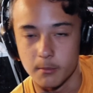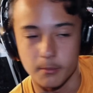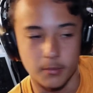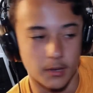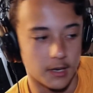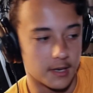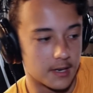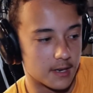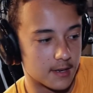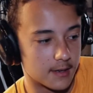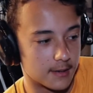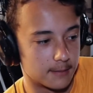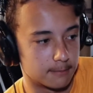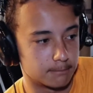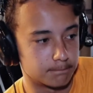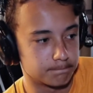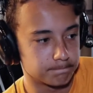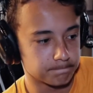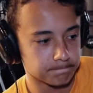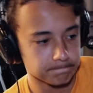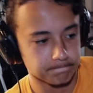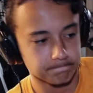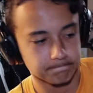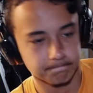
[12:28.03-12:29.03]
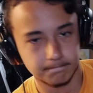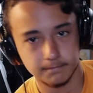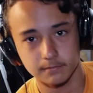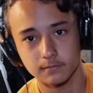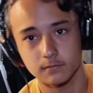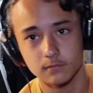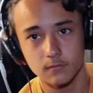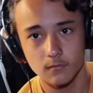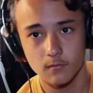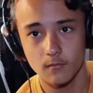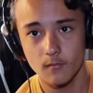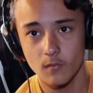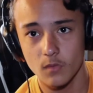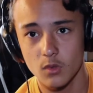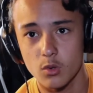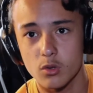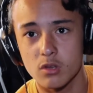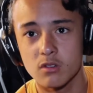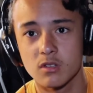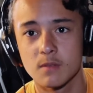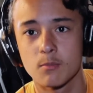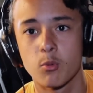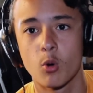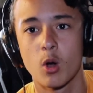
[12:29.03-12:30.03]
but you can
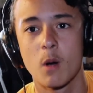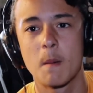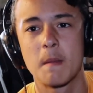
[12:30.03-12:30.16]
support